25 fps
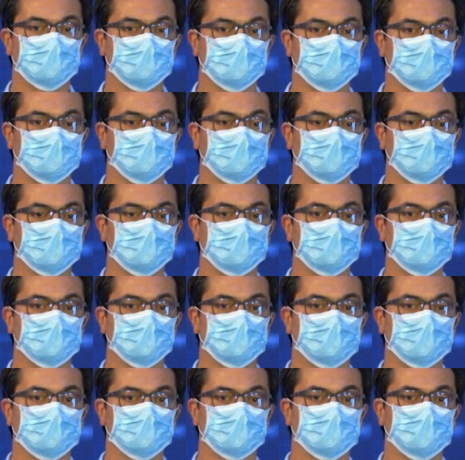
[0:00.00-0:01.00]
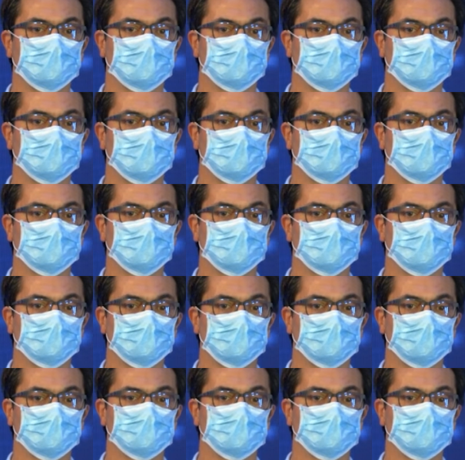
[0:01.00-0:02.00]

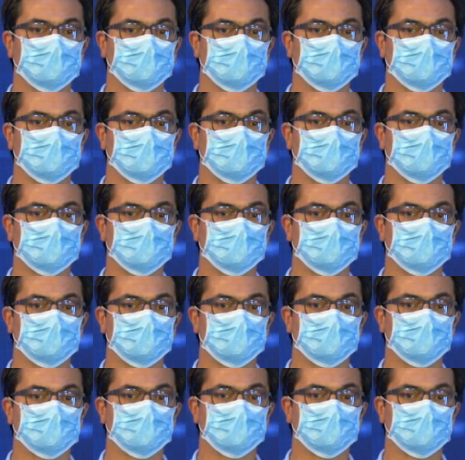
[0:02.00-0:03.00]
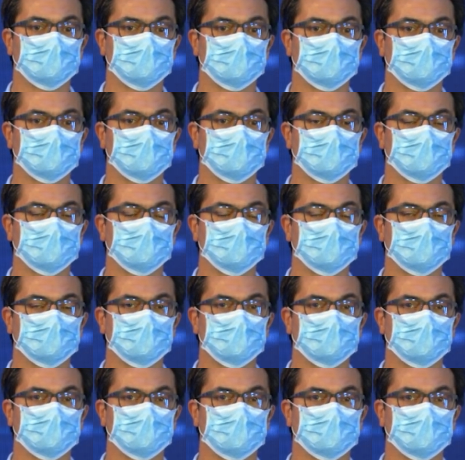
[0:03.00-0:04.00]

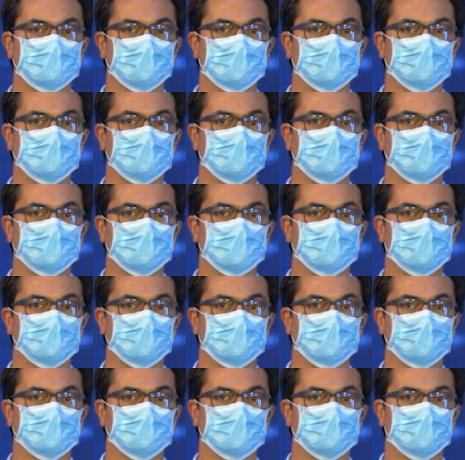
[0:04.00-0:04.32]
No words are spoken by the person on screen.